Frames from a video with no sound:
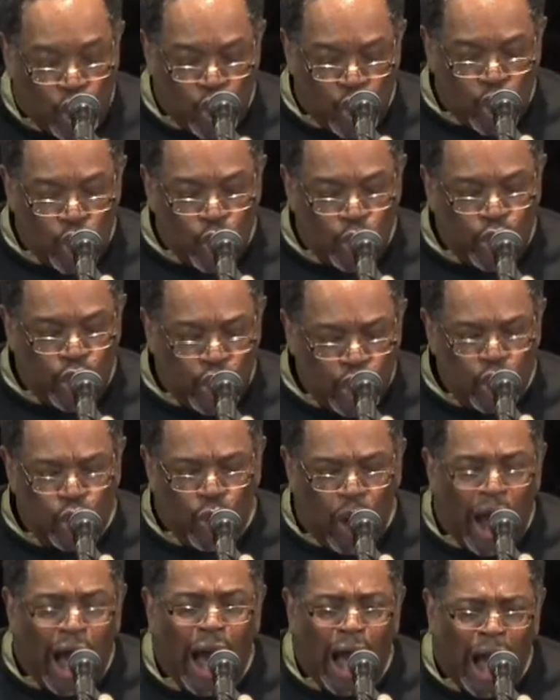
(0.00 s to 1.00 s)
who
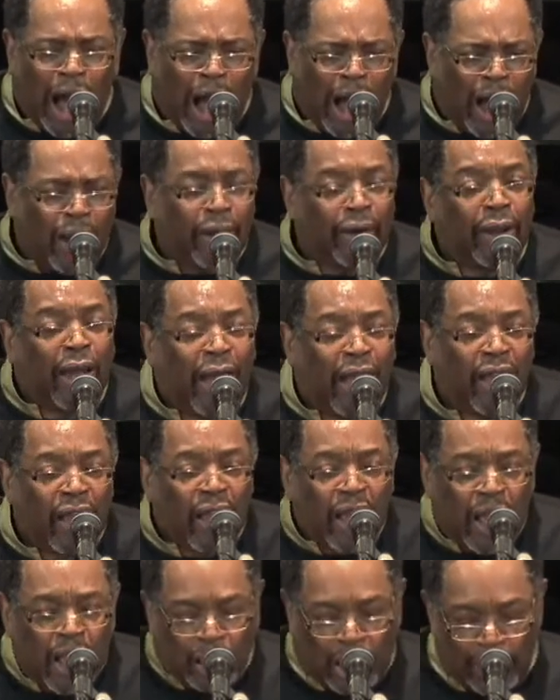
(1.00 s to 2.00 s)
you are.
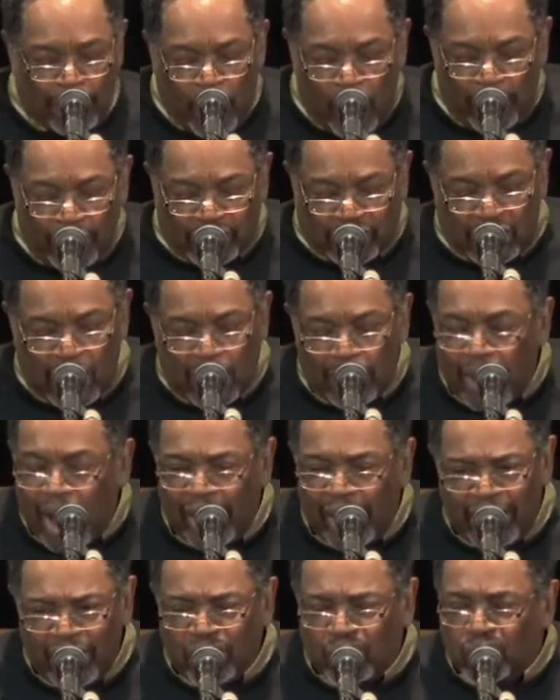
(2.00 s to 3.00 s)
Come on to
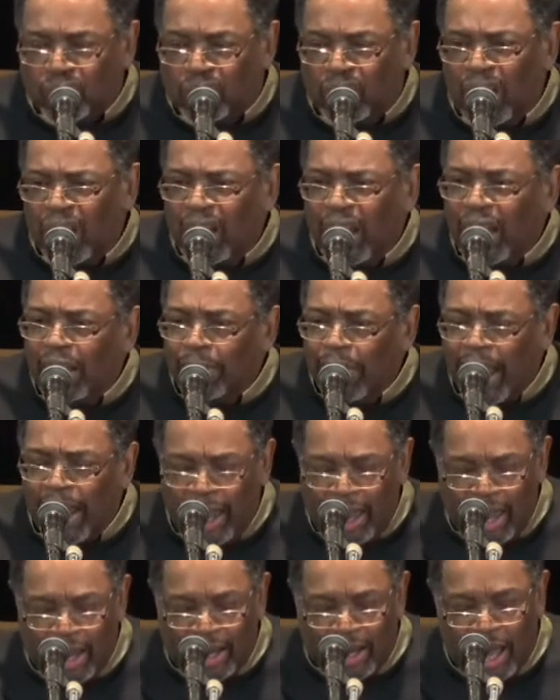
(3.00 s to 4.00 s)
somebody and say
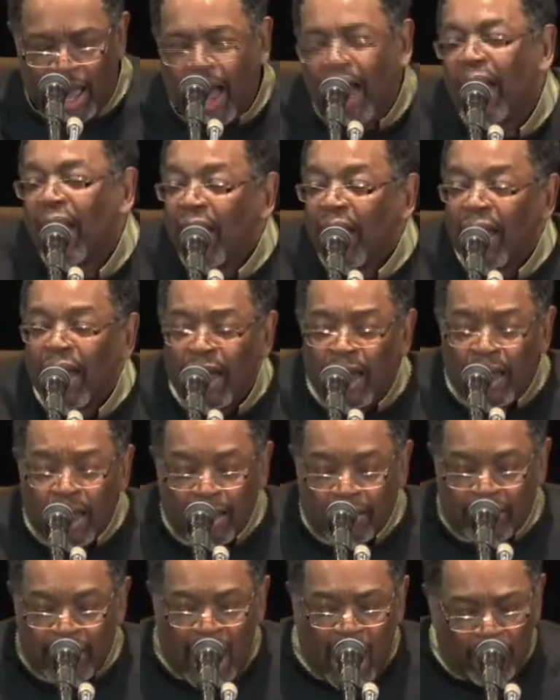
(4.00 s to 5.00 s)
amen.
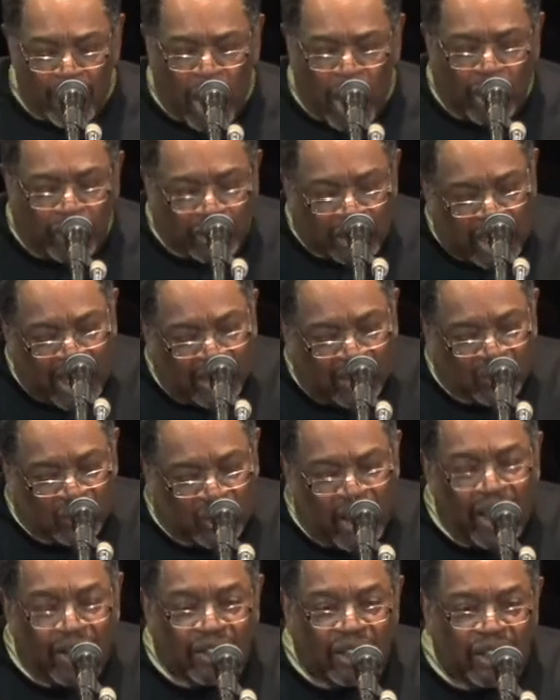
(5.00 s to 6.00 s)
Now our
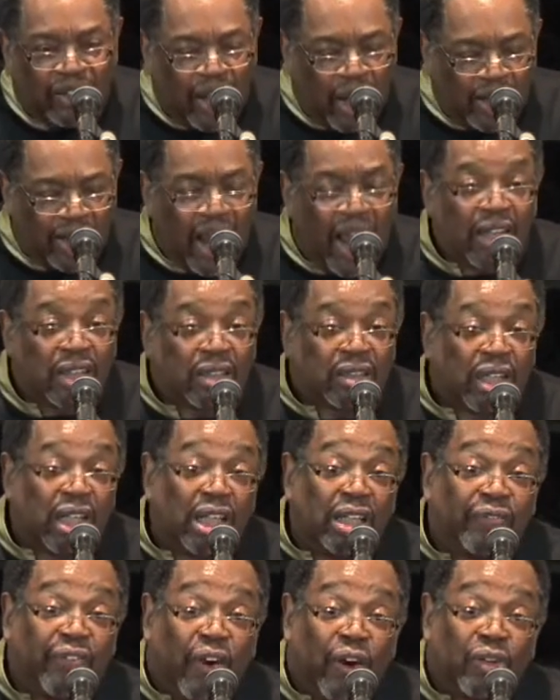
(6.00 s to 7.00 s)
text says in the
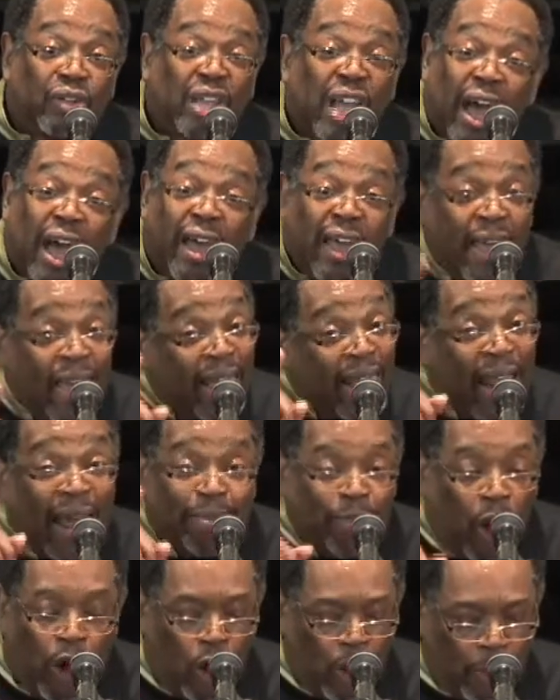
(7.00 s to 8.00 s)
19th verse,
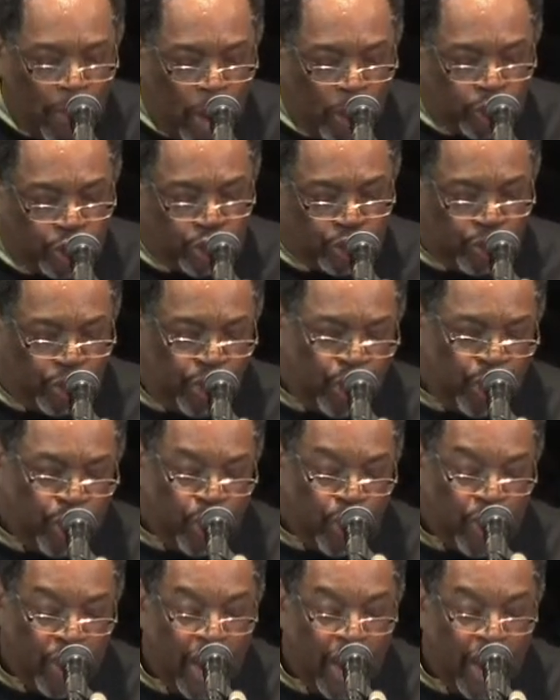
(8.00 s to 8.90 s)
I'm almost through through.